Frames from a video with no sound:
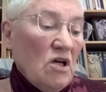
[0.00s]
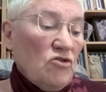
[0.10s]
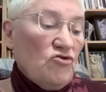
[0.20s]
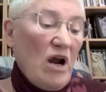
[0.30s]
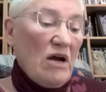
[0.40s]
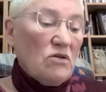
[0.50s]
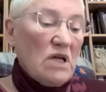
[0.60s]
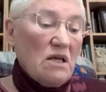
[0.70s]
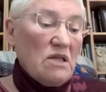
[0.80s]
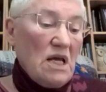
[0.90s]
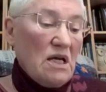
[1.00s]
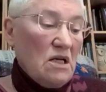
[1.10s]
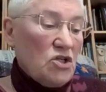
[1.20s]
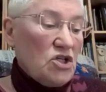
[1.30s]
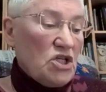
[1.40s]
drowning in the
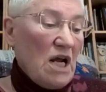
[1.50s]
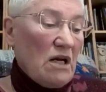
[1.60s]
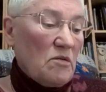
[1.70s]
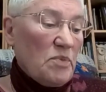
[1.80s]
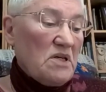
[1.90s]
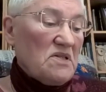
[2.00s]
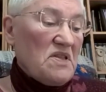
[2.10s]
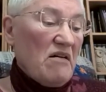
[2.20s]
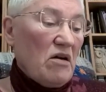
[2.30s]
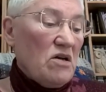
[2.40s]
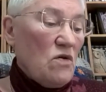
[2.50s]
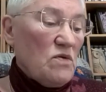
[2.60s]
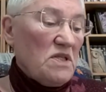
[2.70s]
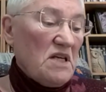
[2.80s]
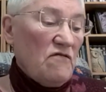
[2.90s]
English Channel because there are no
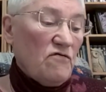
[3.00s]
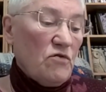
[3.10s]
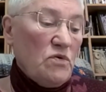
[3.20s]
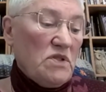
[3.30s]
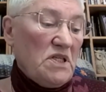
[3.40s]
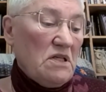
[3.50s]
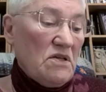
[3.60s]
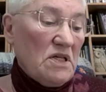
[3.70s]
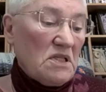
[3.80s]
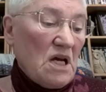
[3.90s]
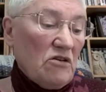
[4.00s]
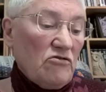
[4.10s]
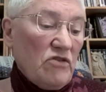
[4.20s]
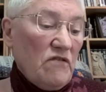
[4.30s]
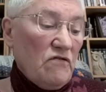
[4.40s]
safe routes into this
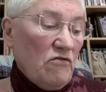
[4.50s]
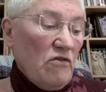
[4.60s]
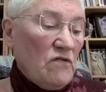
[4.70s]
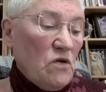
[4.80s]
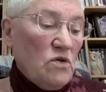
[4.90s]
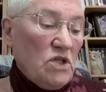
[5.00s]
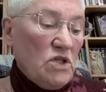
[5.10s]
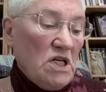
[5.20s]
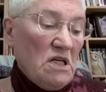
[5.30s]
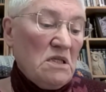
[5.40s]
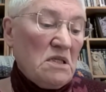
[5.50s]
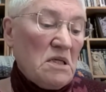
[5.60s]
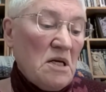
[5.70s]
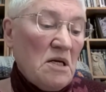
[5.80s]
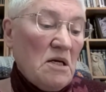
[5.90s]
country for
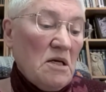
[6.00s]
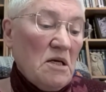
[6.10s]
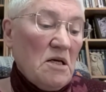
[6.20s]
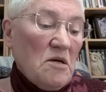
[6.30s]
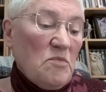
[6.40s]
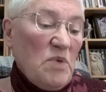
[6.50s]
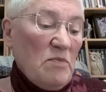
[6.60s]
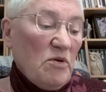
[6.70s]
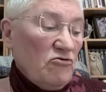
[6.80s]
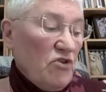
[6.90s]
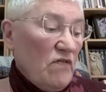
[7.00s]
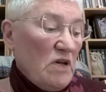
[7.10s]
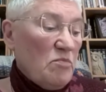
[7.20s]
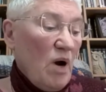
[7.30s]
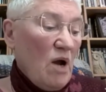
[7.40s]
refugees. People
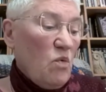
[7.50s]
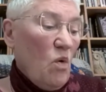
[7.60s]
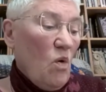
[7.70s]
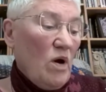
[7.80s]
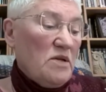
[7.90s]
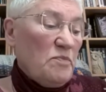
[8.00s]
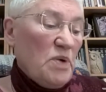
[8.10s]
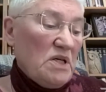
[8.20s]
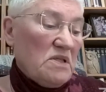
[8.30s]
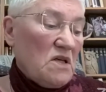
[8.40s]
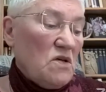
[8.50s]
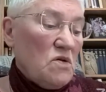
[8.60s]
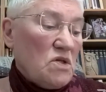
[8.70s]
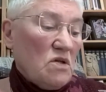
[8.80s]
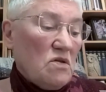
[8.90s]
driven by war and
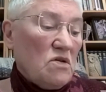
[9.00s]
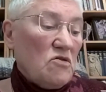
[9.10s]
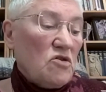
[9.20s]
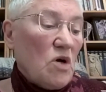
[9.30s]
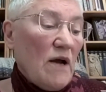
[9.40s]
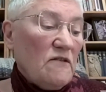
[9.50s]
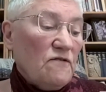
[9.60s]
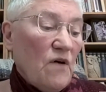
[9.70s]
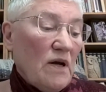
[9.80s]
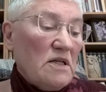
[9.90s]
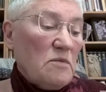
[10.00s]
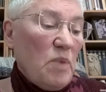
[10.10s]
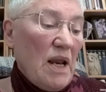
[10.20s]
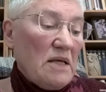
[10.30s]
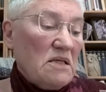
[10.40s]
persecution to try to find a
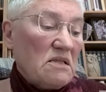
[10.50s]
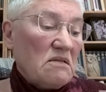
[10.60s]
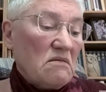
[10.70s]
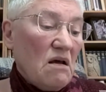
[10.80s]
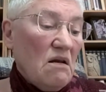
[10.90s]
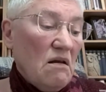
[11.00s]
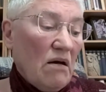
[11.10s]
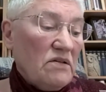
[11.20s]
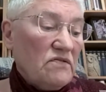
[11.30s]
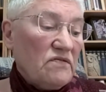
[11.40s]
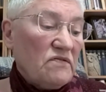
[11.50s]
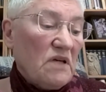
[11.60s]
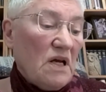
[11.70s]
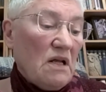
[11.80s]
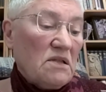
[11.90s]
place, a life
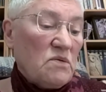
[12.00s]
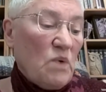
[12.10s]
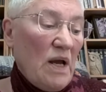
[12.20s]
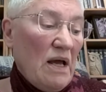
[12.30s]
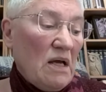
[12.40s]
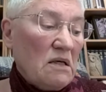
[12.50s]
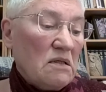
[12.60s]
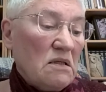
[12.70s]
elsewhere.